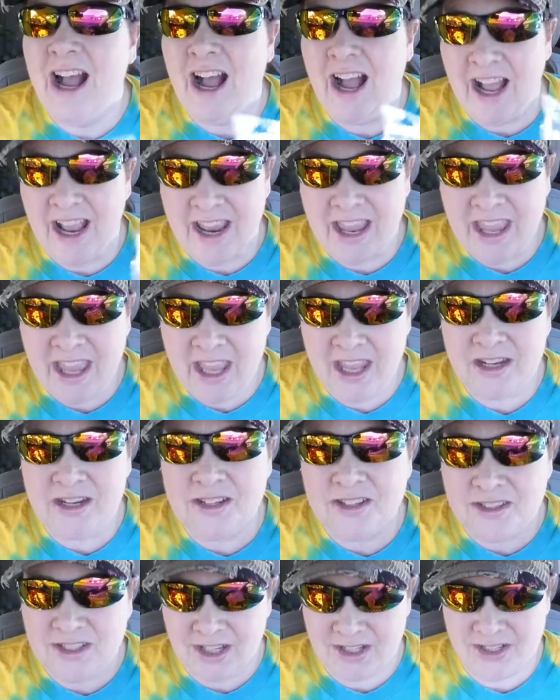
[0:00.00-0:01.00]
I
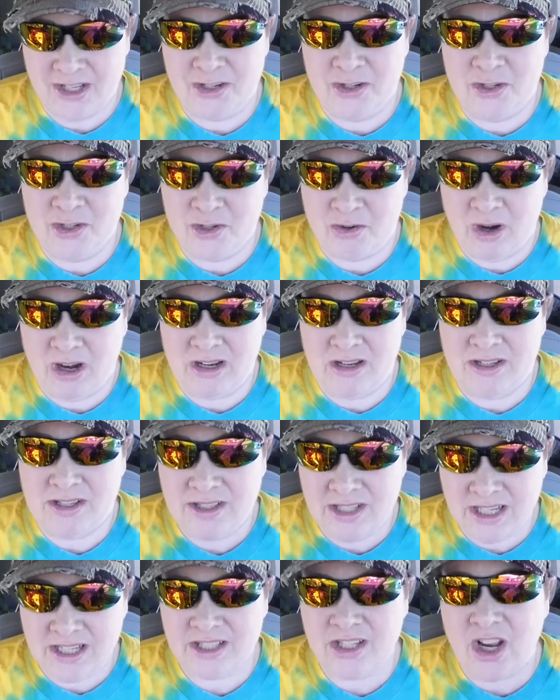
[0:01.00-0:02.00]
hit 600,
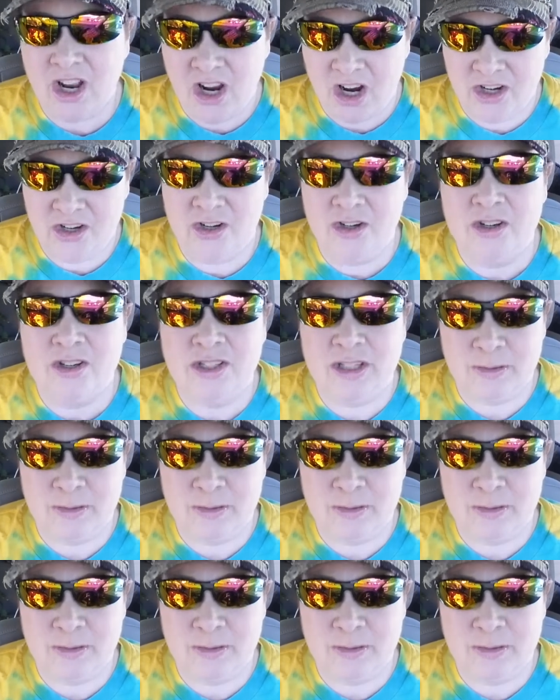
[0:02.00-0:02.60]
600